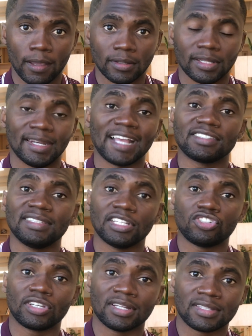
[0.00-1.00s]
the next thing
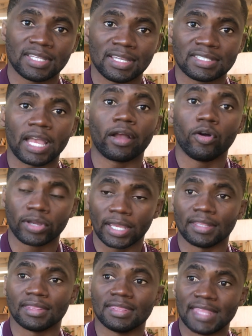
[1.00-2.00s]
that you can say is like,
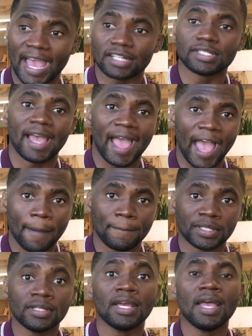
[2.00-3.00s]
okay, that
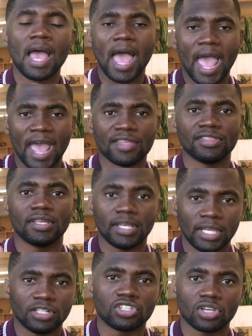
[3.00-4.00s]
happened and
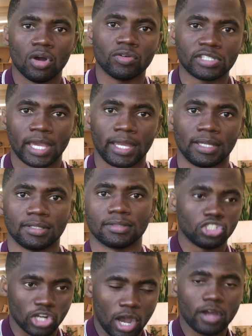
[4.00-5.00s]
it's okay.
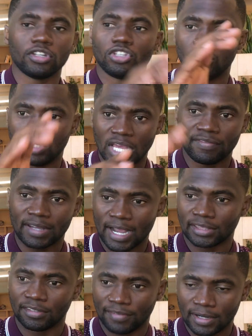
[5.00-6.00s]
John, you never got
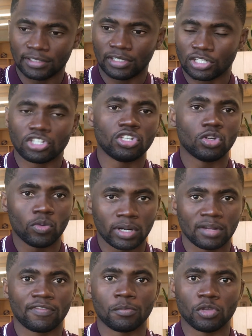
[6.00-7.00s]
the validation you
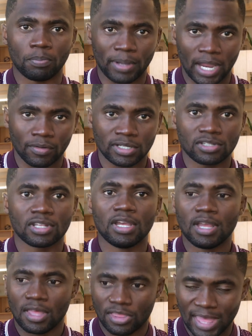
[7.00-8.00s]
wanted from your parents.
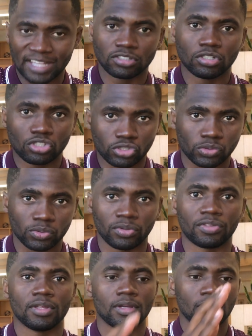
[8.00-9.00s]
That's the truth,
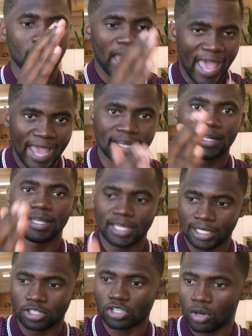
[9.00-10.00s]
and
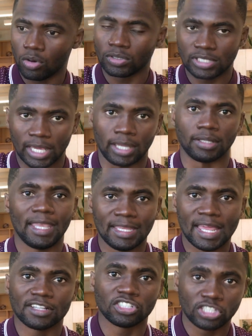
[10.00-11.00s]
it's okay. It
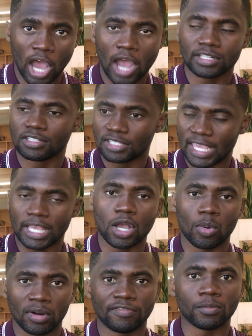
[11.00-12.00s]
does not take
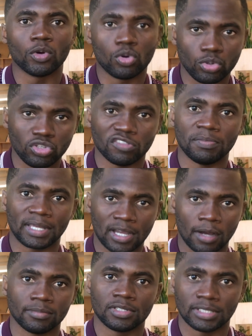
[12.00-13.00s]
away from who you've
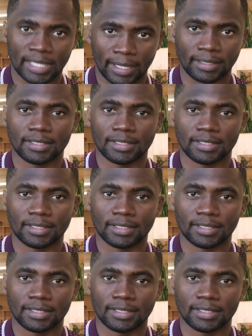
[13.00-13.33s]
become today.